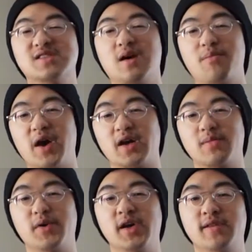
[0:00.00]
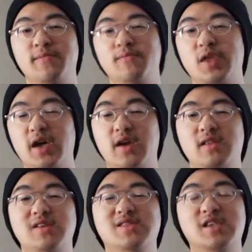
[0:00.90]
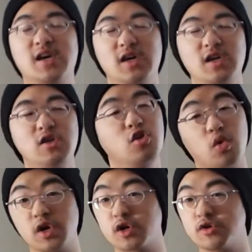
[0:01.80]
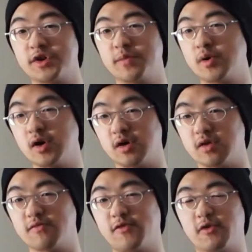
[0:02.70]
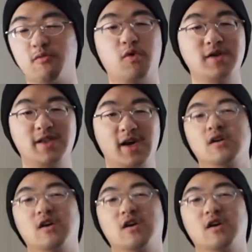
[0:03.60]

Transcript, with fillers: step back a bit and let's say you want to go to Nepal for one day.